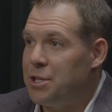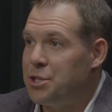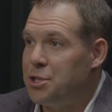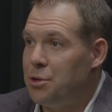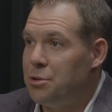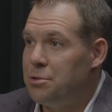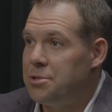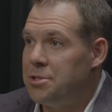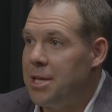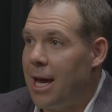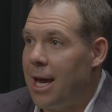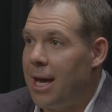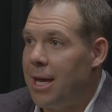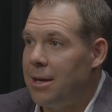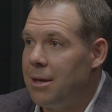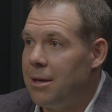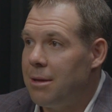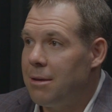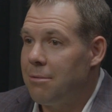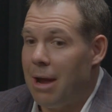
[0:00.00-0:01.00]

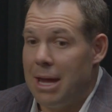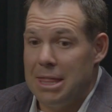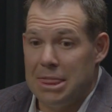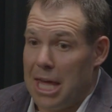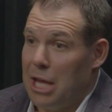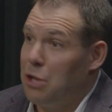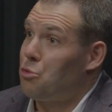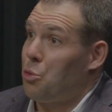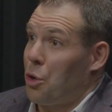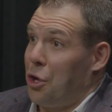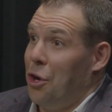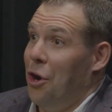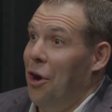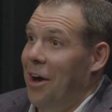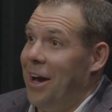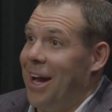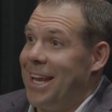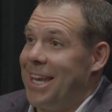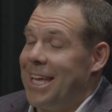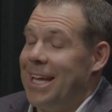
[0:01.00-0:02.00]
Tuesday, right, things were
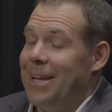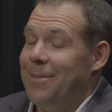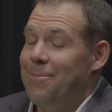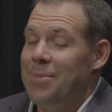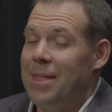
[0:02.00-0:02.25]
good.